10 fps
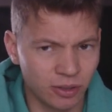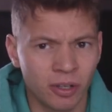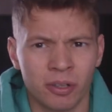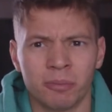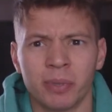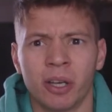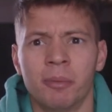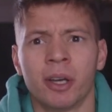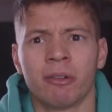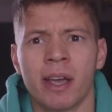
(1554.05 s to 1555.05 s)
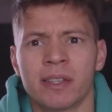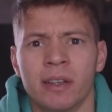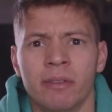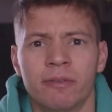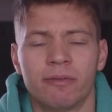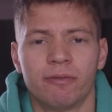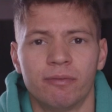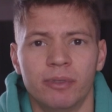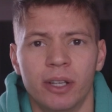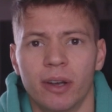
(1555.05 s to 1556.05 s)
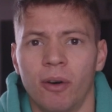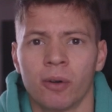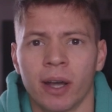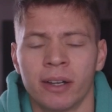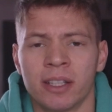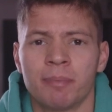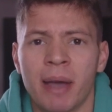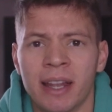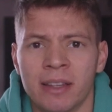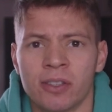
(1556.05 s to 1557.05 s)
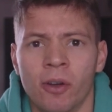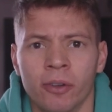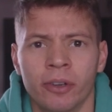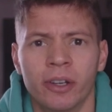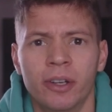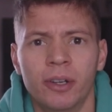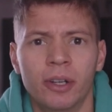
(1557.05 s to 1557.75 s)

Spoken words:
couldn't become aggressive. It all kind of depends on